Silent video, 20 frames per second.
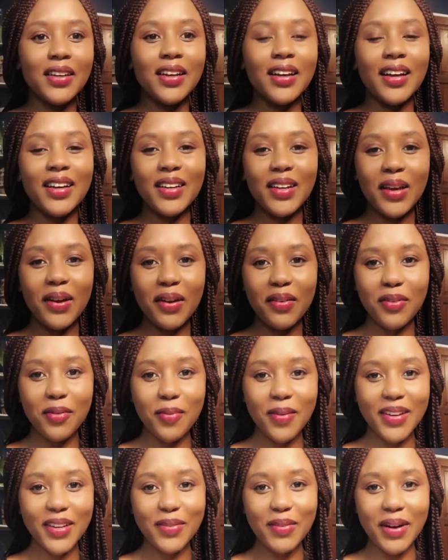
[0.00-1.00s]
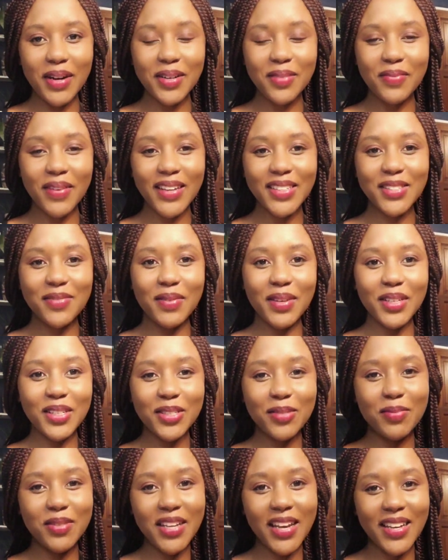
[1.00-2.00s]
Hello everybody, welcome back to my
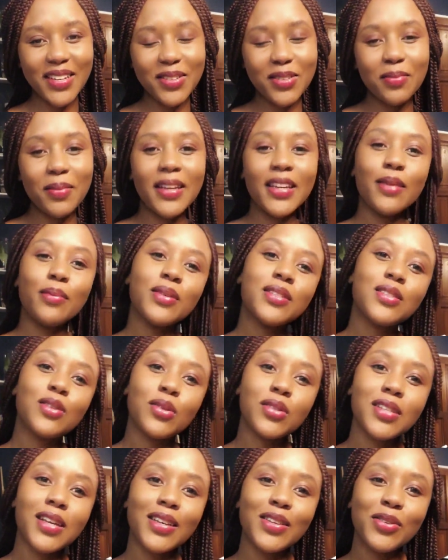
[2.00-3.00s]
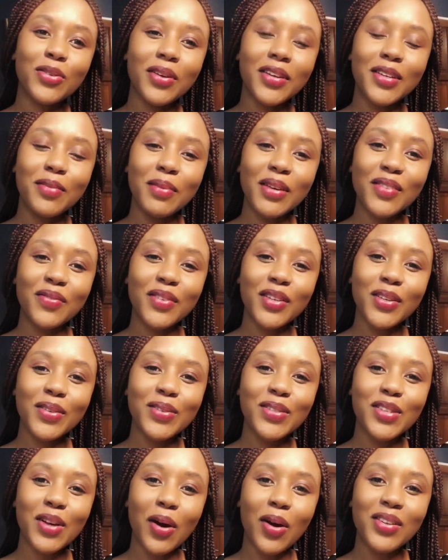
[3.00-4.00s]
YouTube channel. My name is Notando and I make
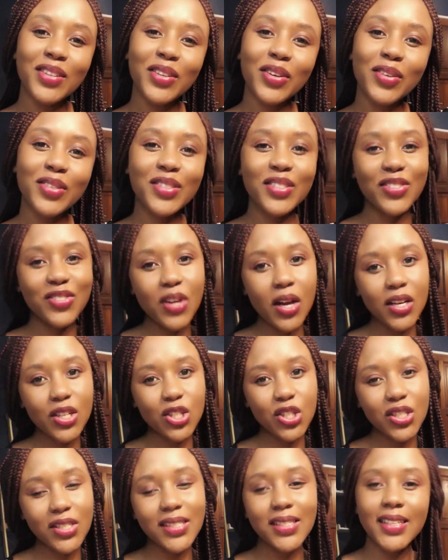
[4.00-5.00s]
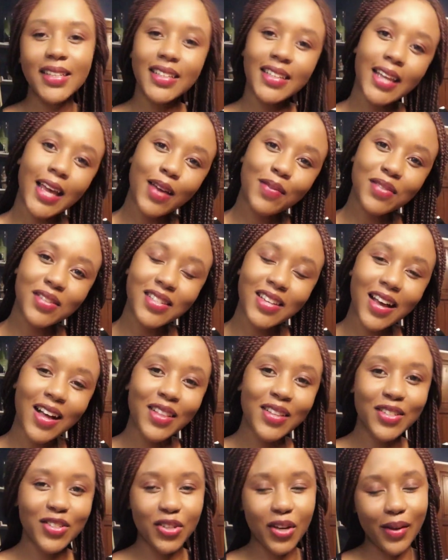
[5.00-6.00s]
videos on construction, lifestyle
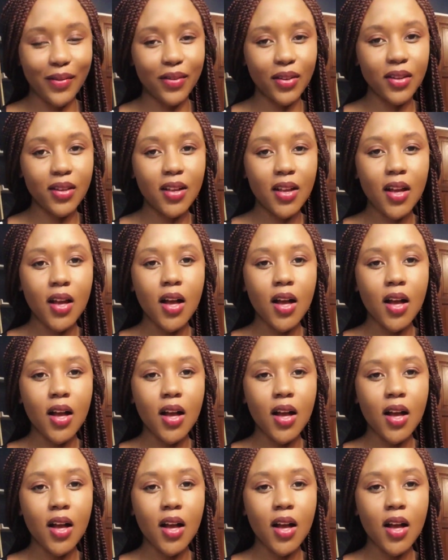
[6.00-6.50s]
and travel.